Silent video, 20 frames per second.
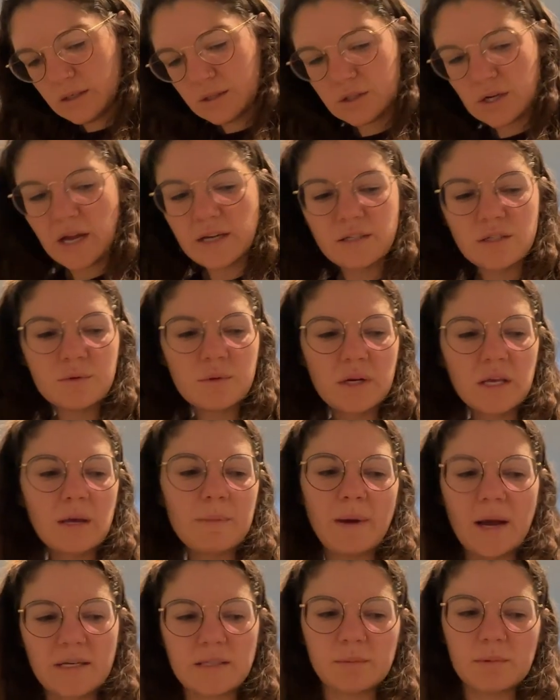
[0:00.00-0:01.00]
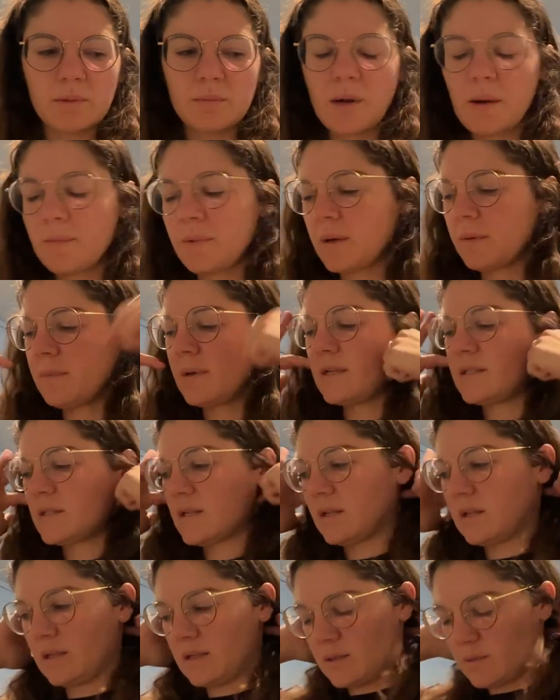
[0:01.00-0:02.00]
I just want to get back to meal prepping,
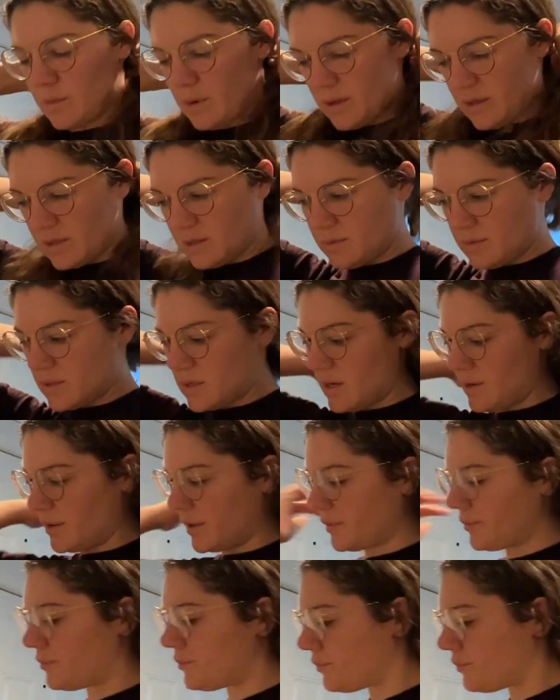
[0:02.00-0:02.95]
basically, is where this was going.